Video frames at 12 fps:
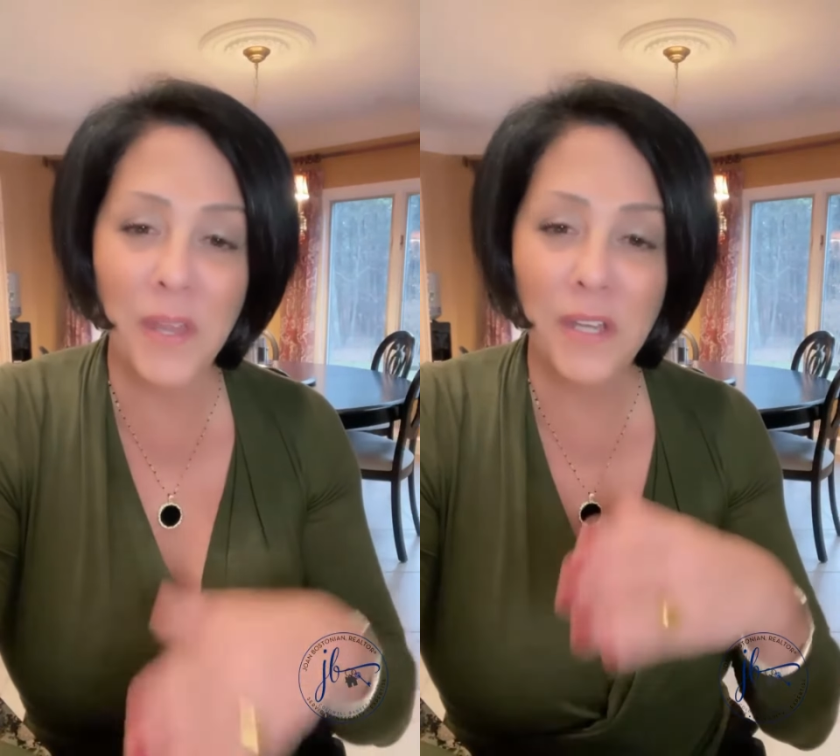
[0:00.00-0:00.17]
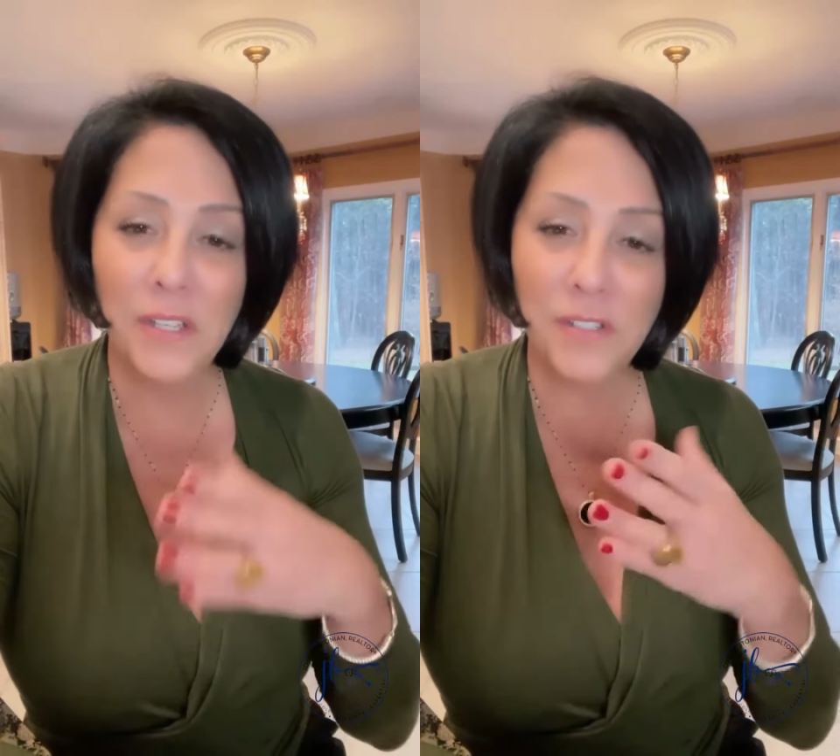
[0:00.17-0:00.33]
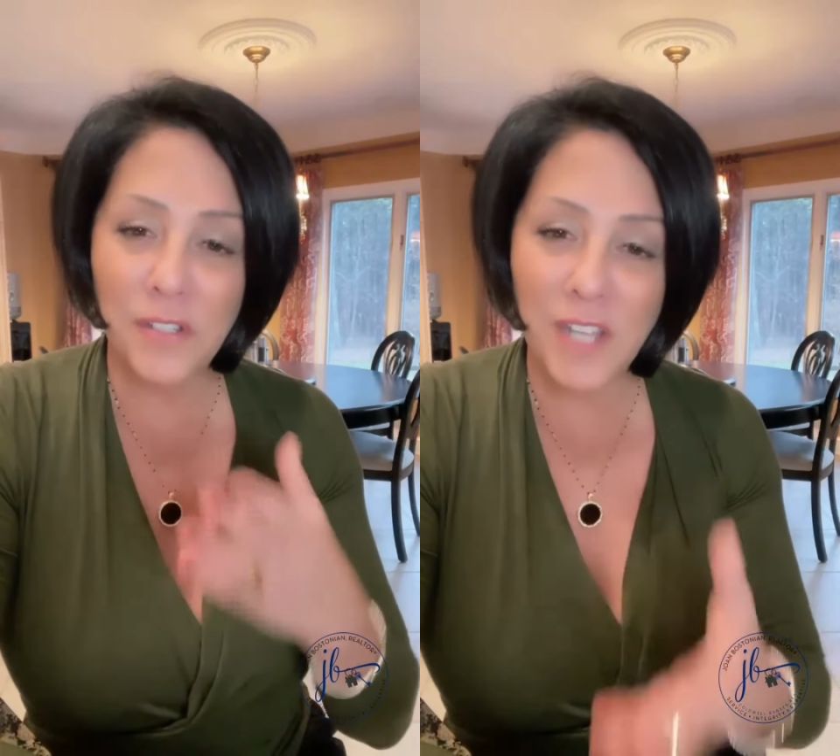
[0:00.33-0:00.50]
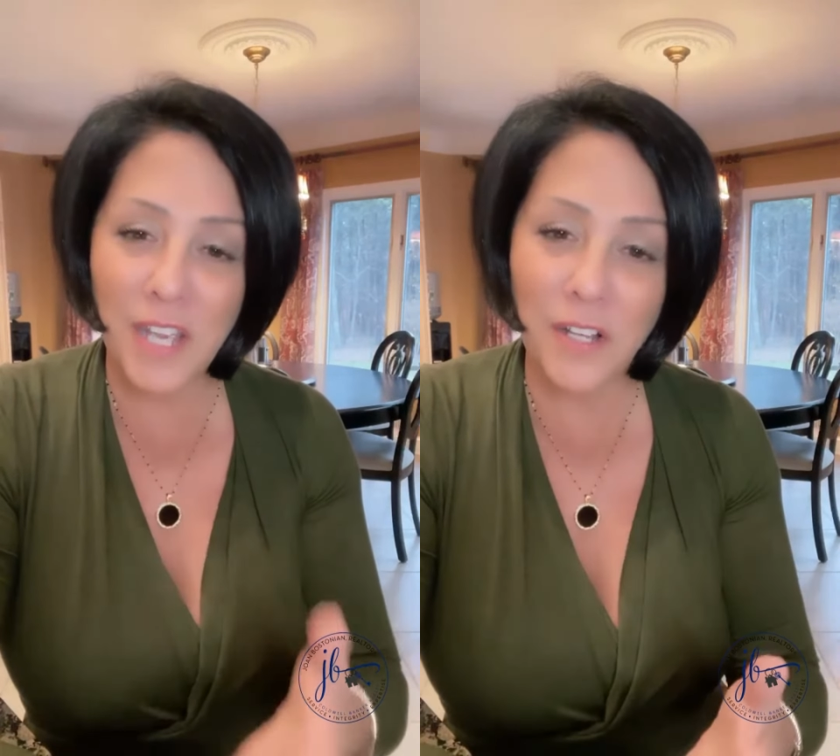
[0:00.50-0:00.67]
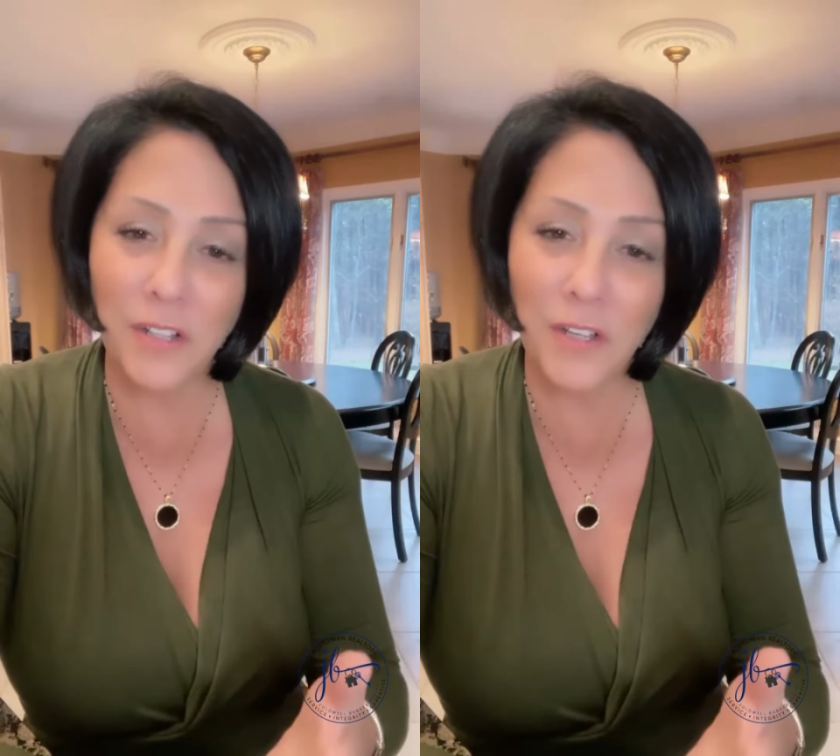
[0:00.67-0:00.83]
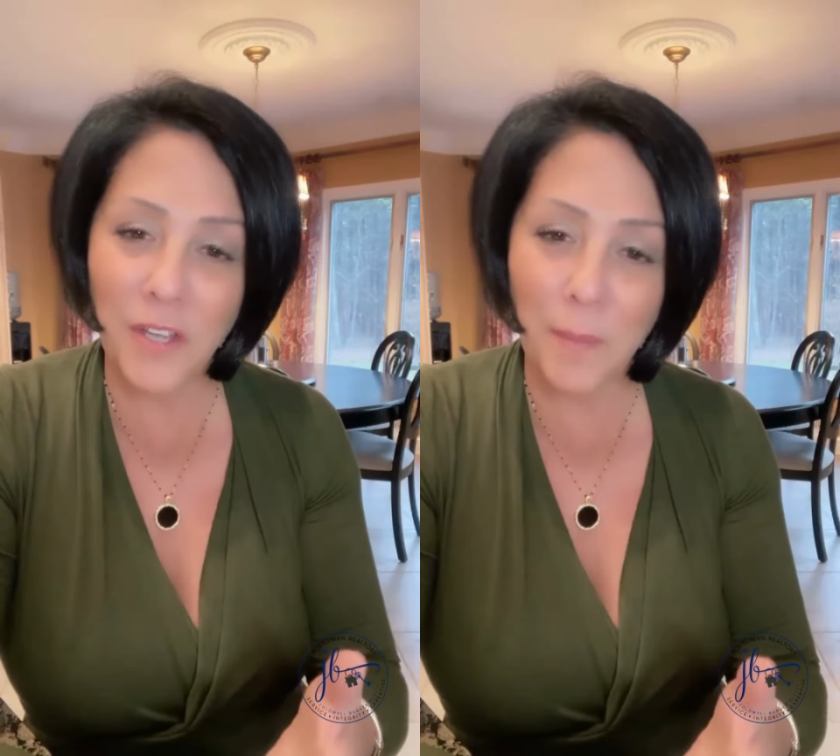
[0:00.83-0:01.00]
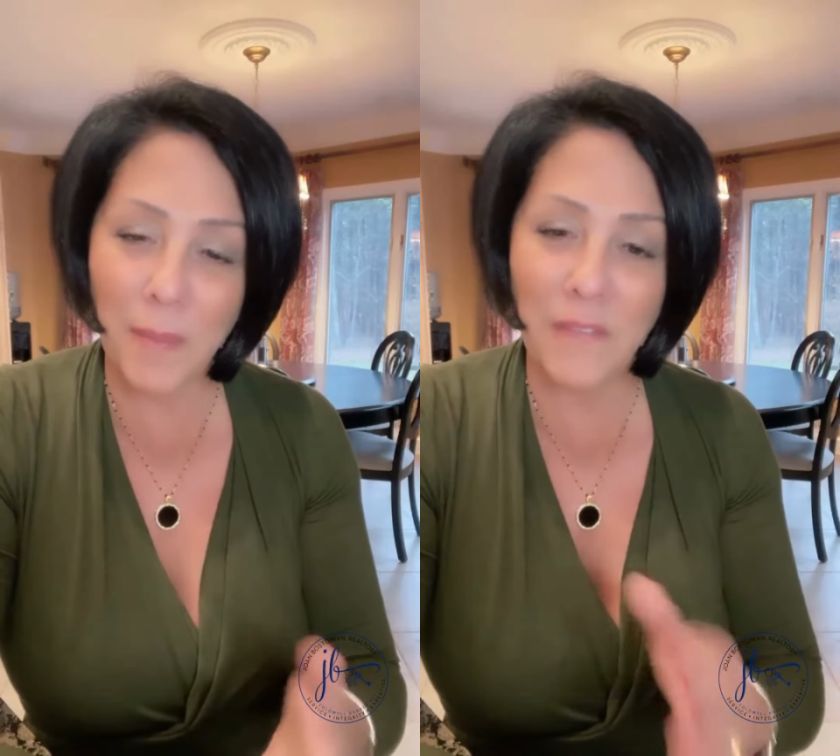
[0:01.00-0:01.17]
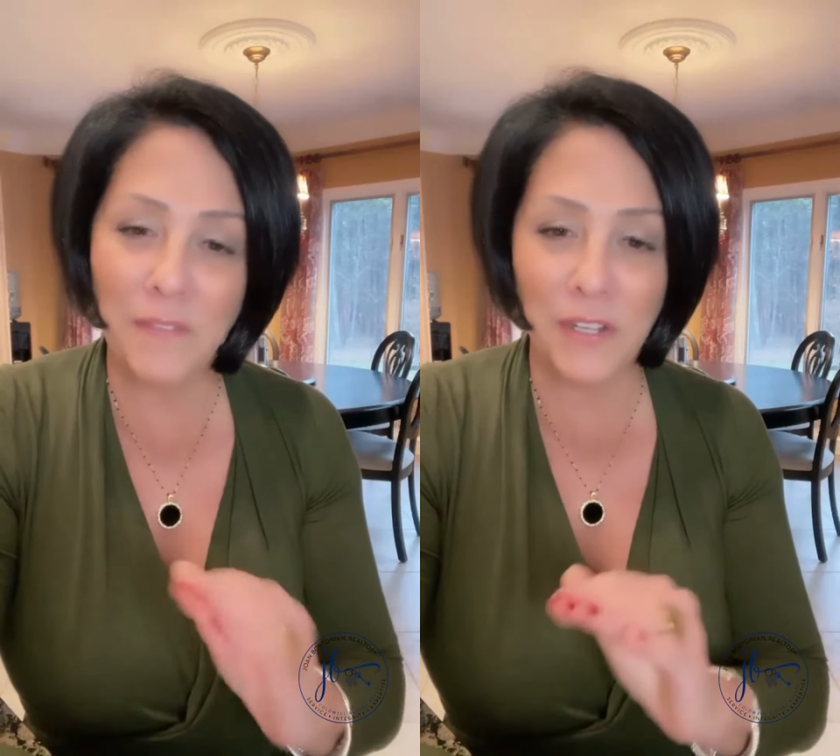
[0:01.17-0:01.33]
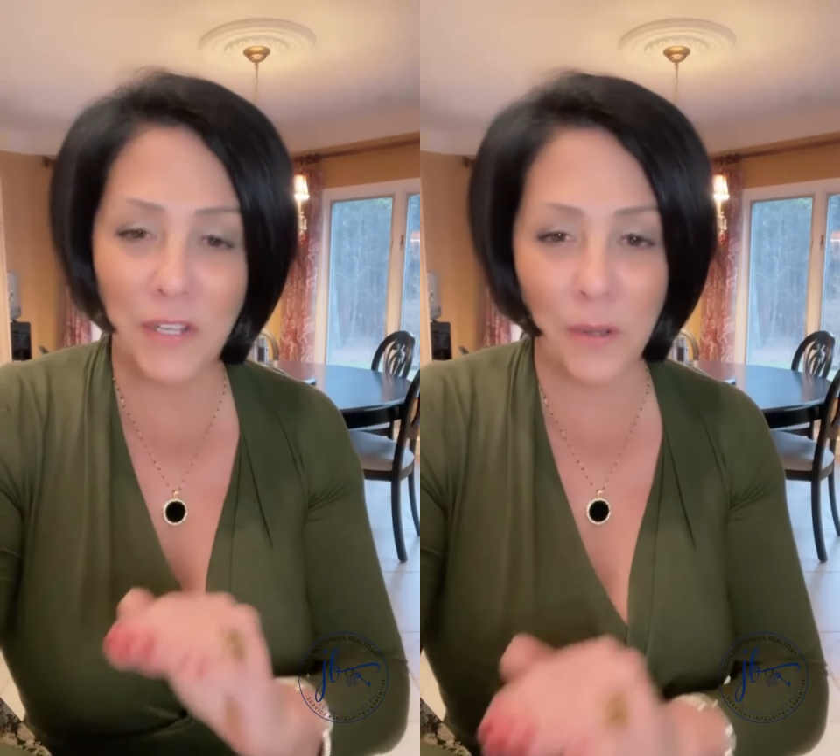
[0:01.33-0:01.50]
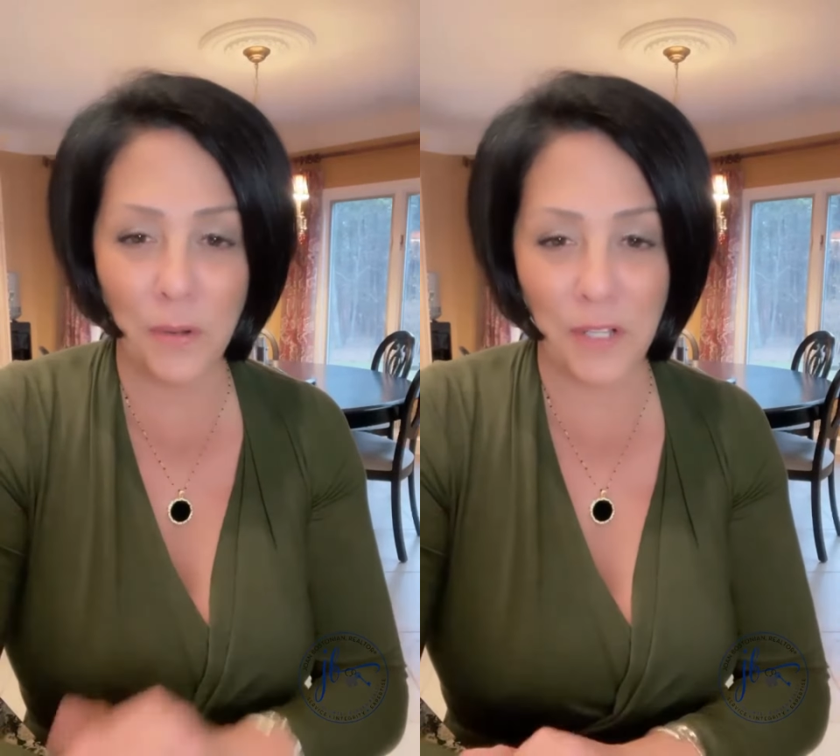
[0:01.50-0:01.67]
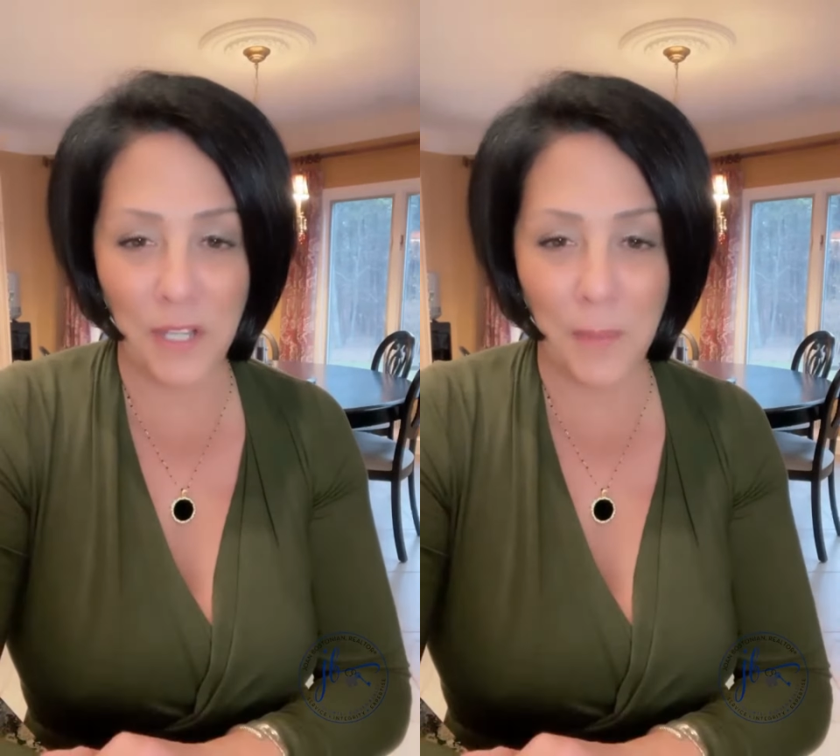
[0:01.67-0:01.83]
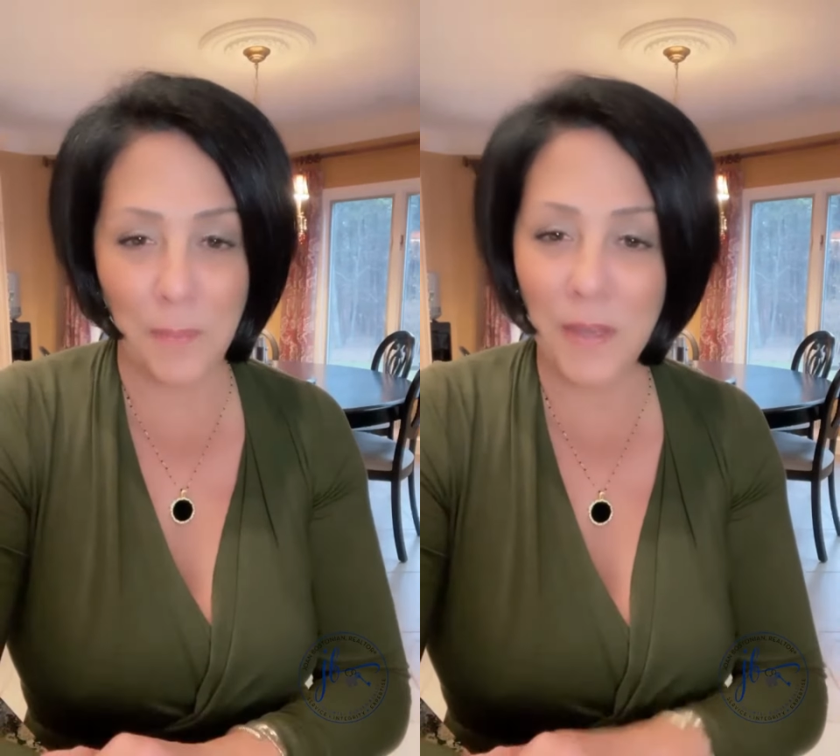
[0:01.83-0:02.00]
So take a look at my video
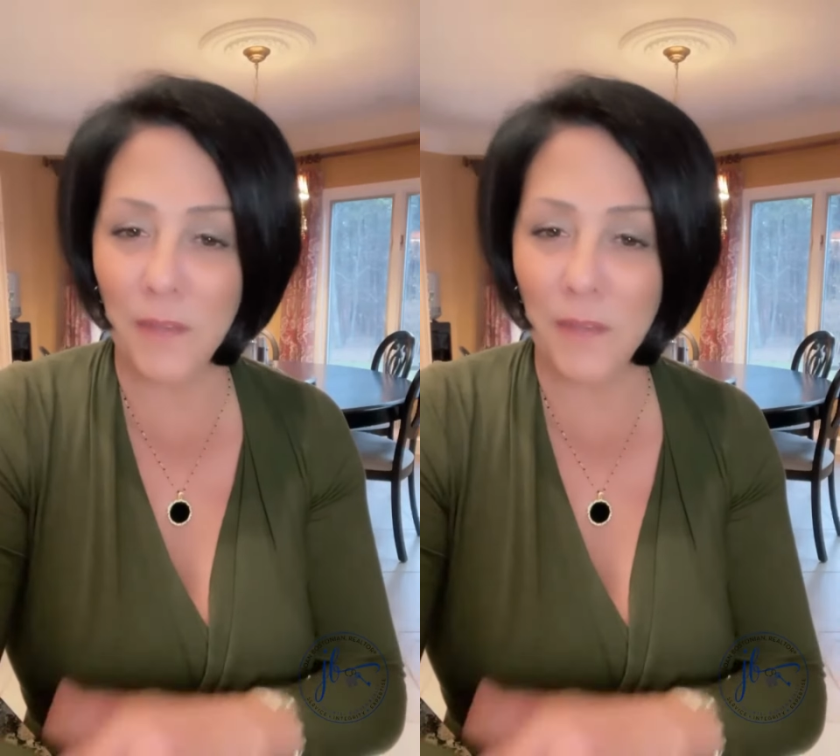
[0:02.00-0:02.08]
clip.